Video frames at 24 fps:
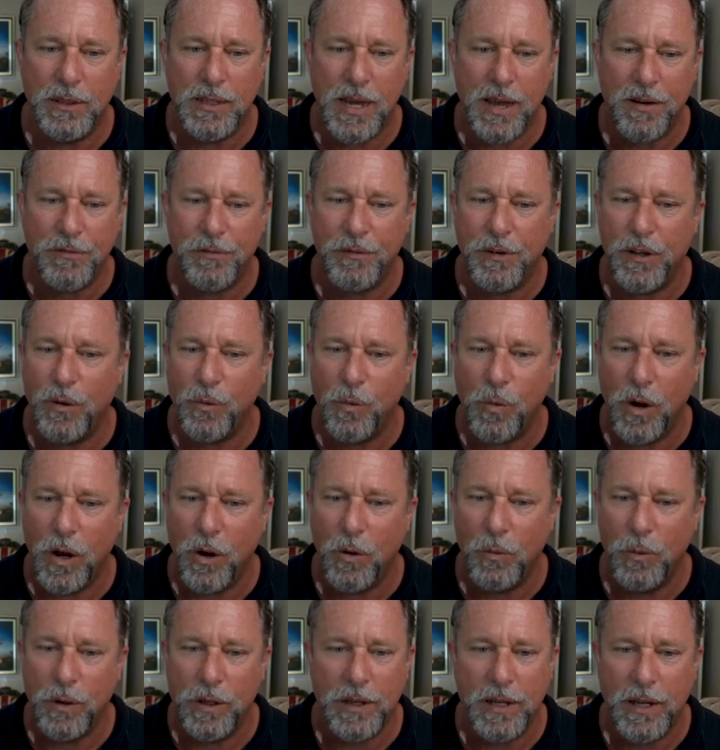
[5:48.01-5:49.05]
definitely
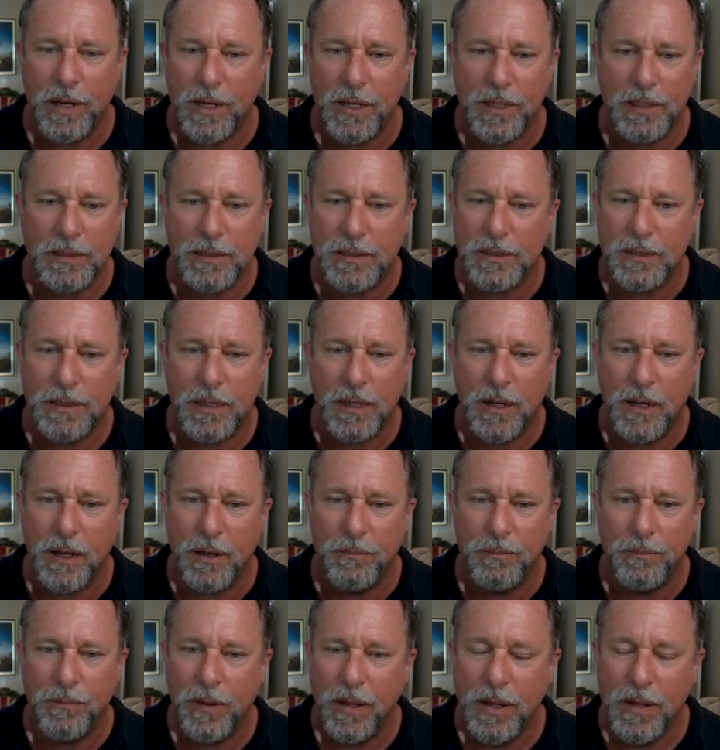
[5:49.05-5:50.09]
well within its
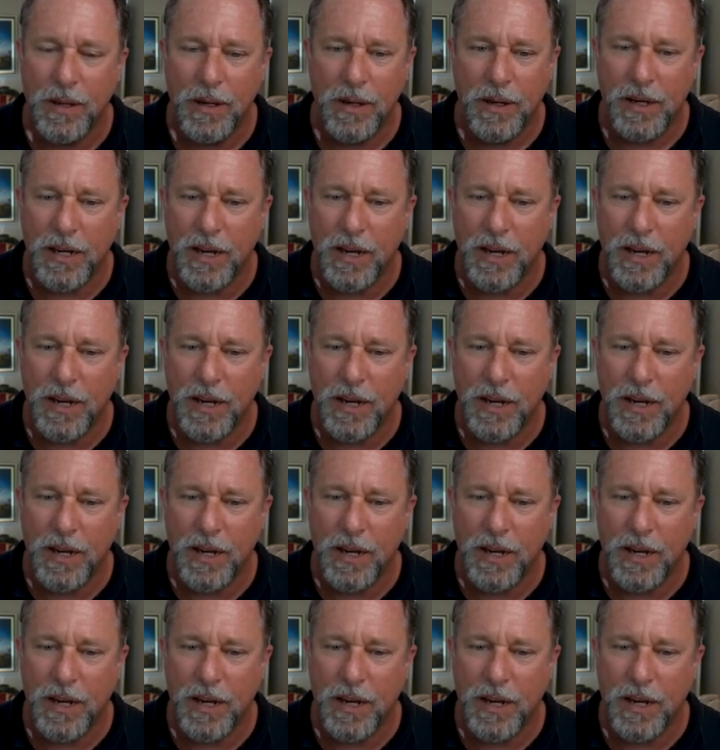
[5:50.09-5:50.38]
um,